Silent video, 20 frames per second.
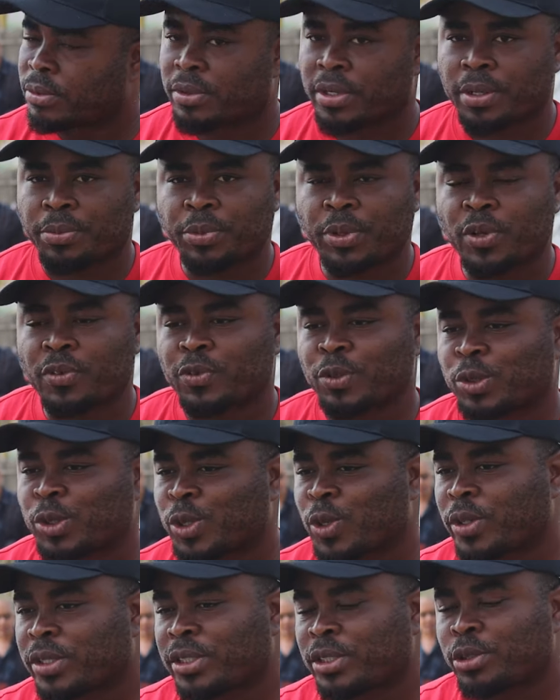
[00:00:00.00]
Right, beautiful.
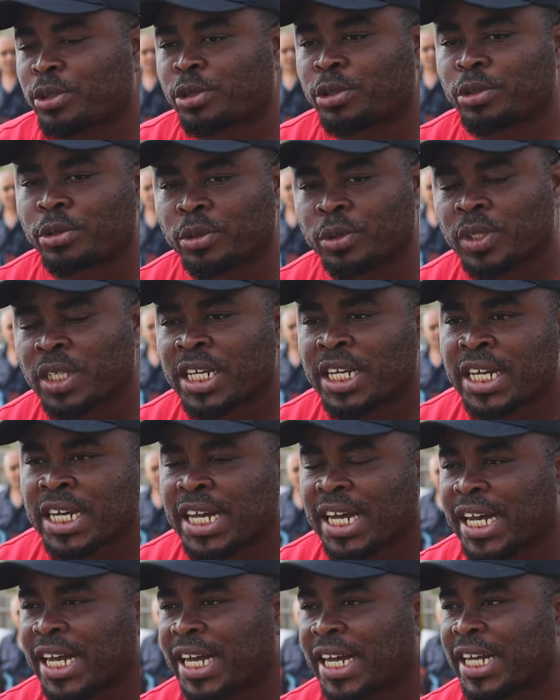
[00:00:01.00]
Talking to
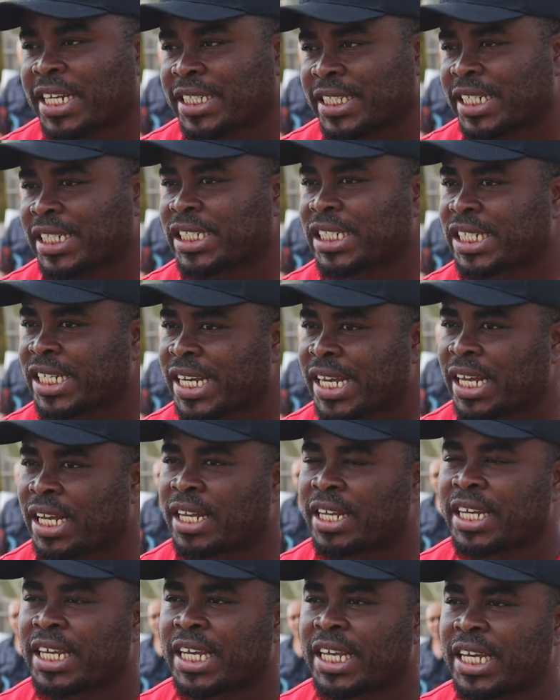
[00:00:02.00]
the
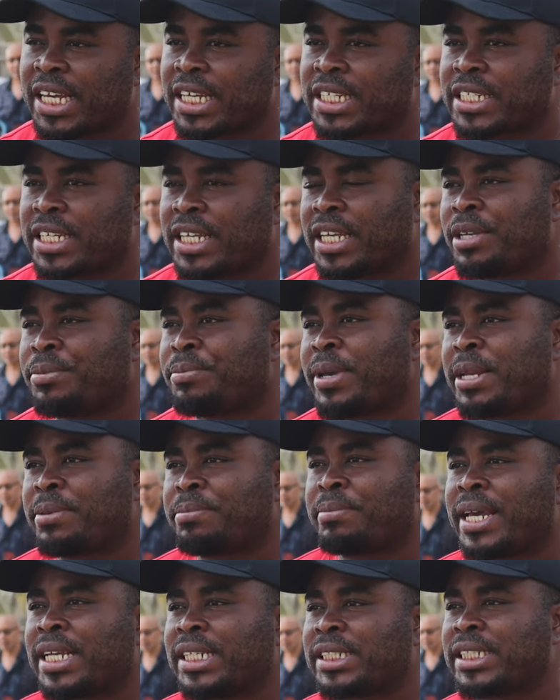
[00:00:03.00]
chair, he
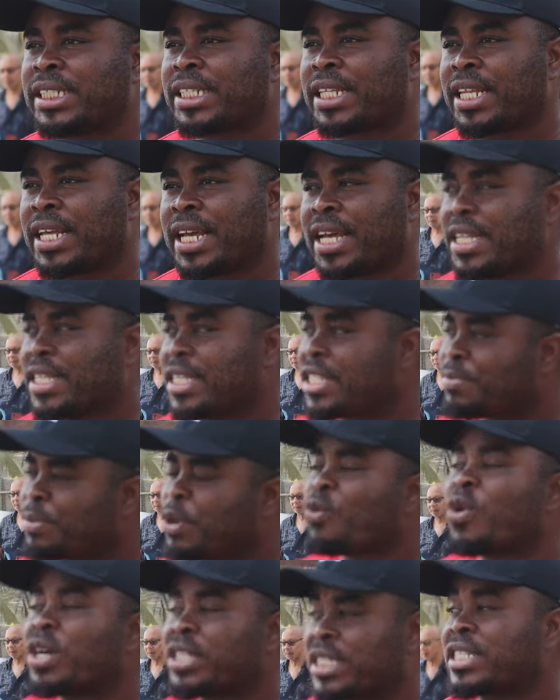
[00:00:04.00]
made mention that he's
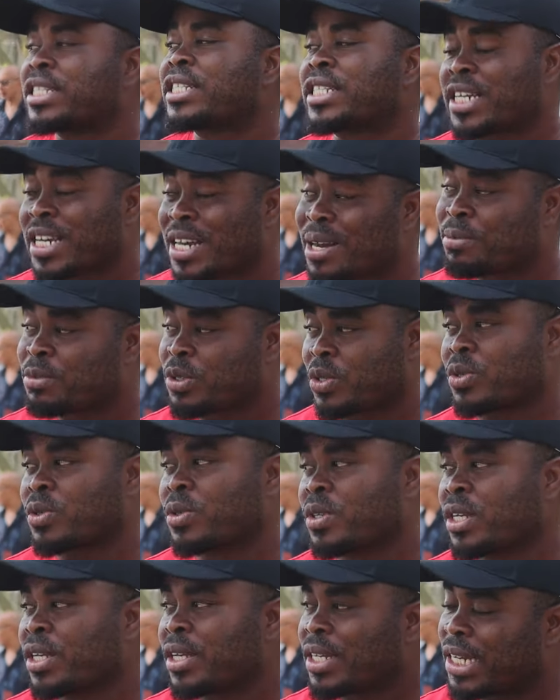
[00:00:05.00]
been wanting to come
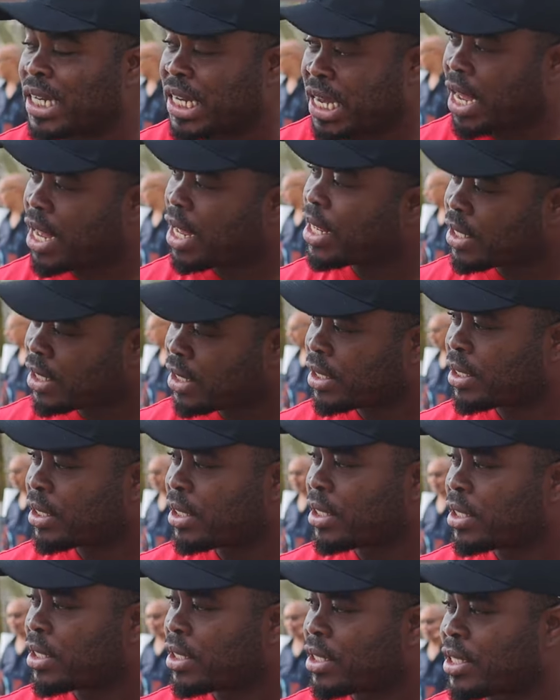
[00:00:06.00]
to
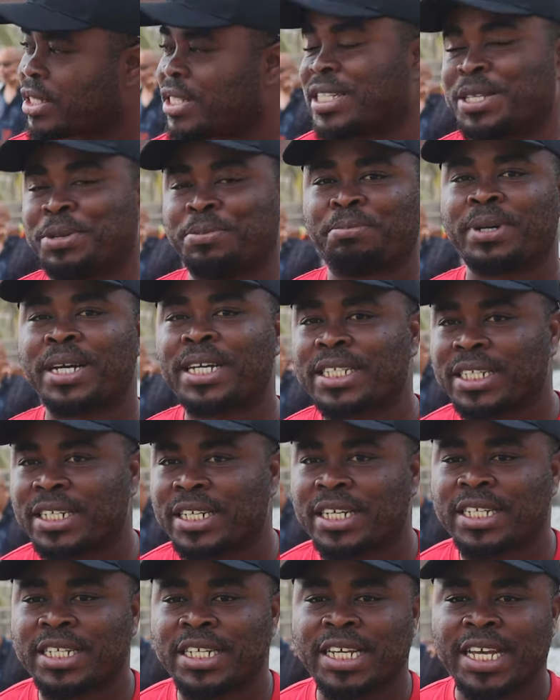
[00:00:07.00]
Ghana, to the
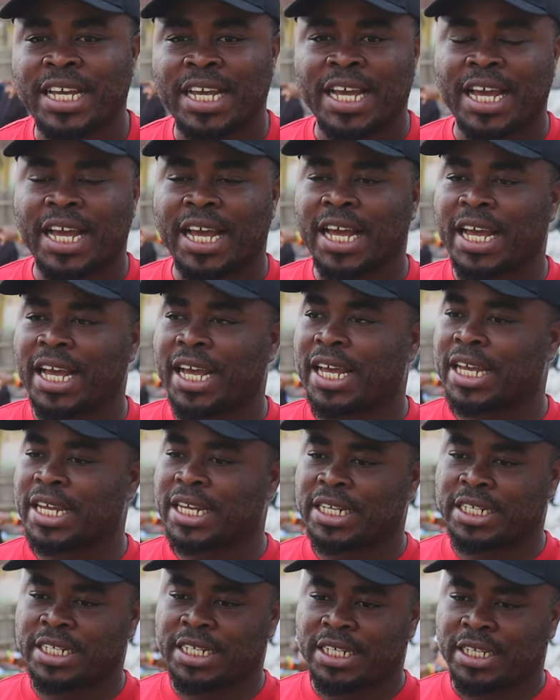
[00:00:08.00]
motherland,
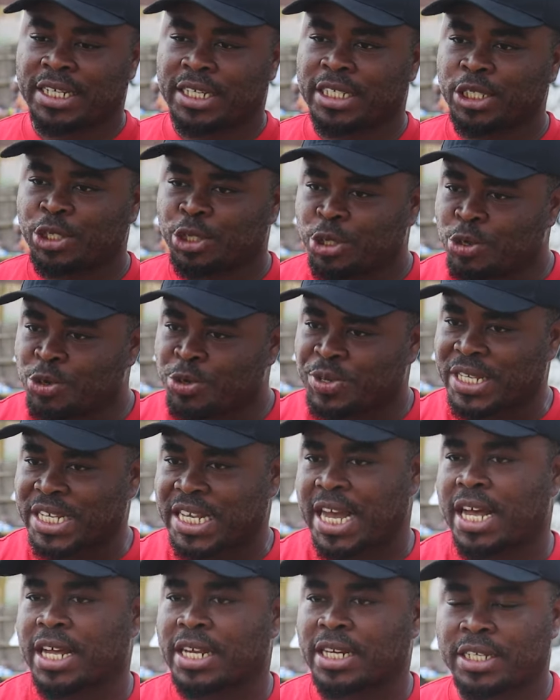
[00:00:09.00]
and he chose
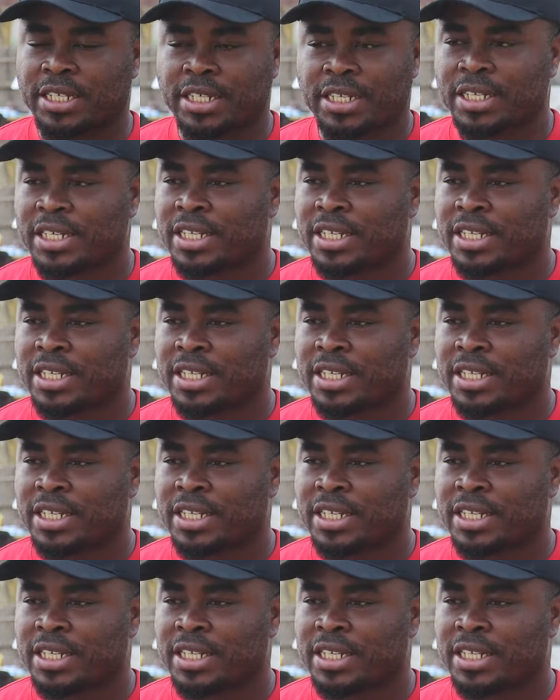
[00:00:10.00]
Ghana.